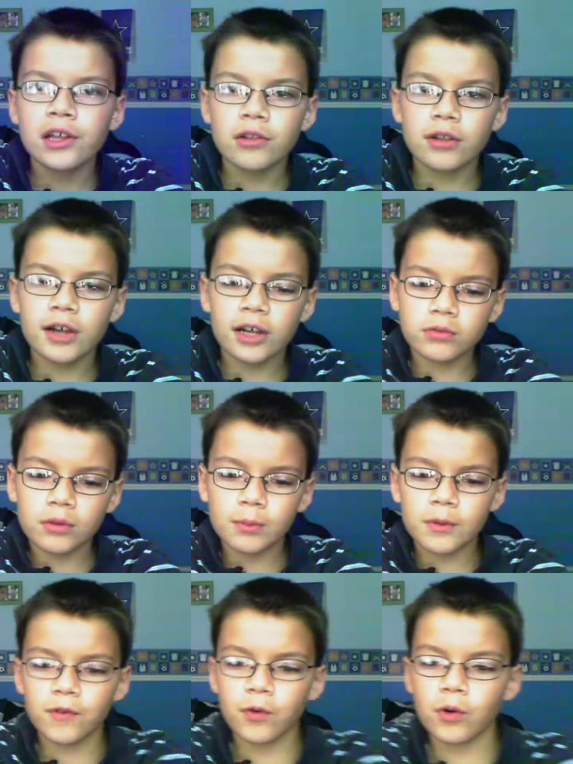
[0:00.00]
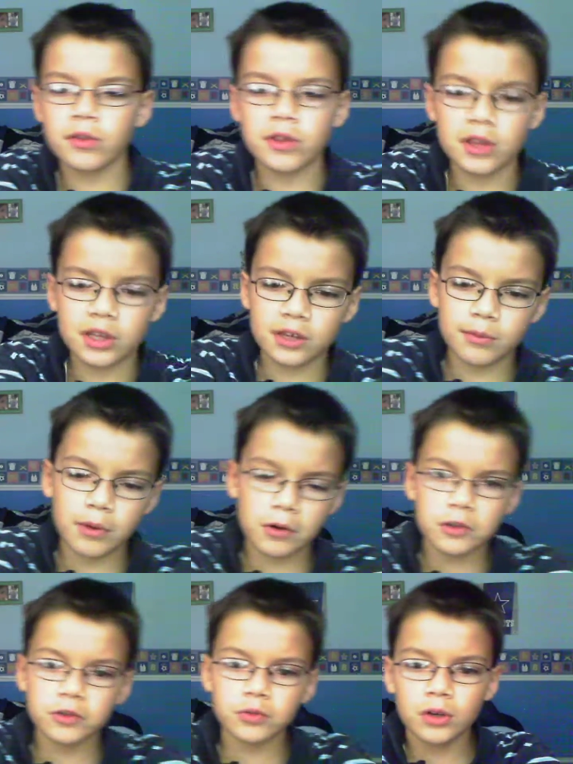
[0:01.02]
Last one before the
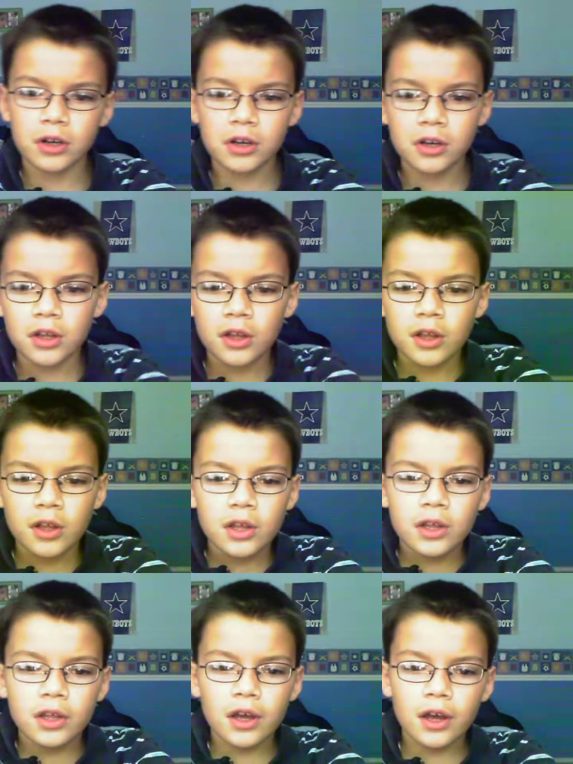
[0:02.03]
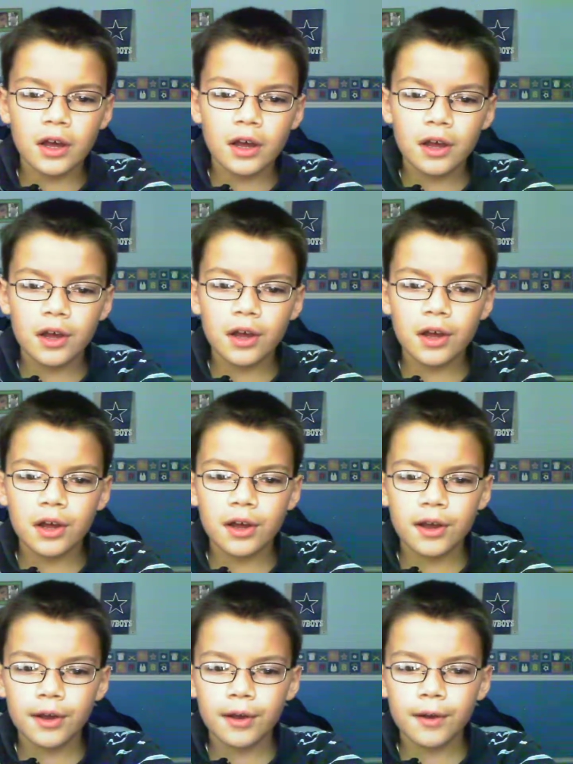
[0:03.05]
bonus one.
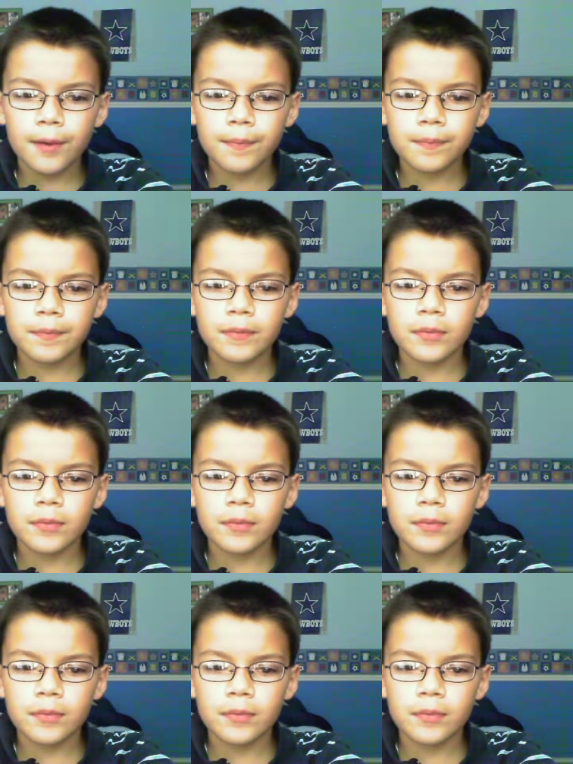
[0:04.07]
Um.